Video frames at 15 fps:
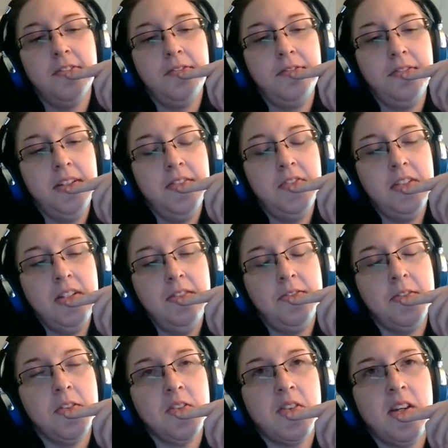
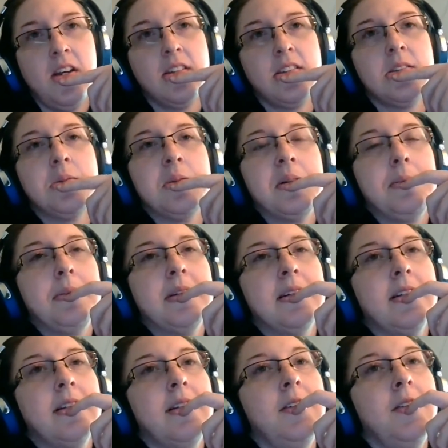54,000 word
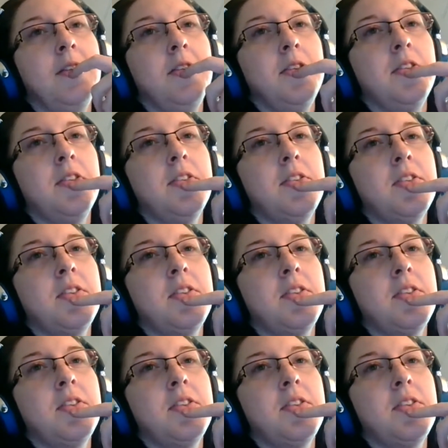book, you use